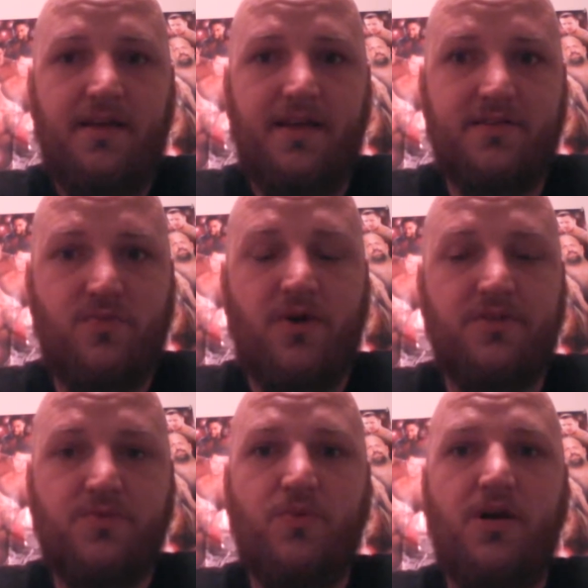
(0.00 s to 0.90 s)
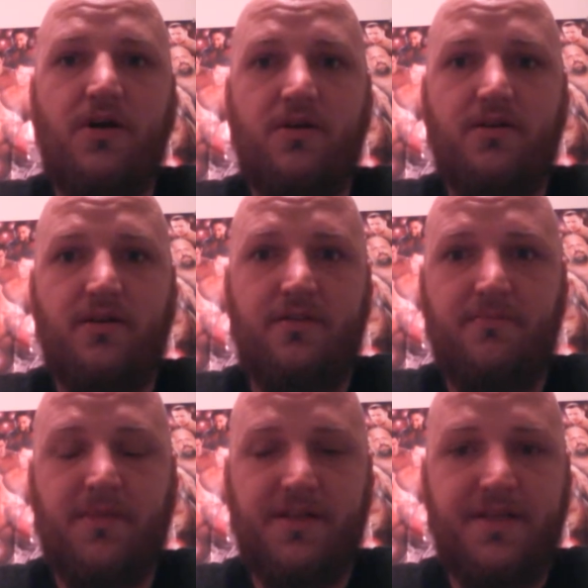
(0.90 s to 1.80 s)
has watched Raw
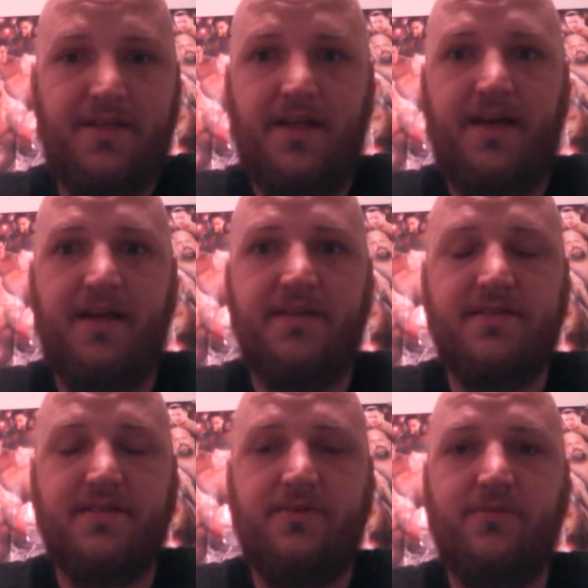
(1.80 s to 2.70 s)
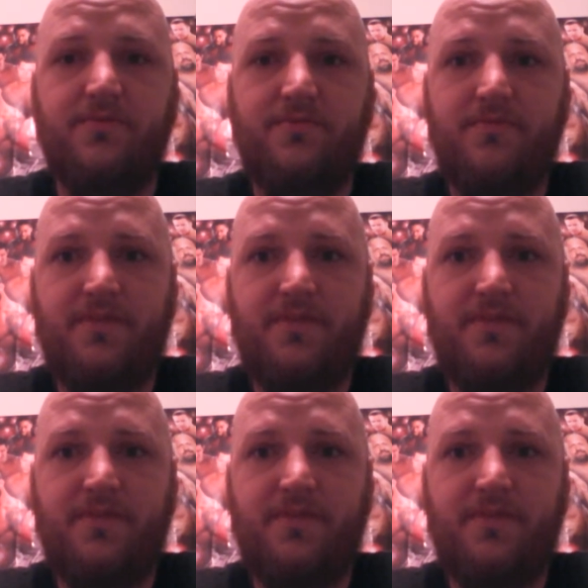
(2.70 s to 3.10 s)
on Monday night, so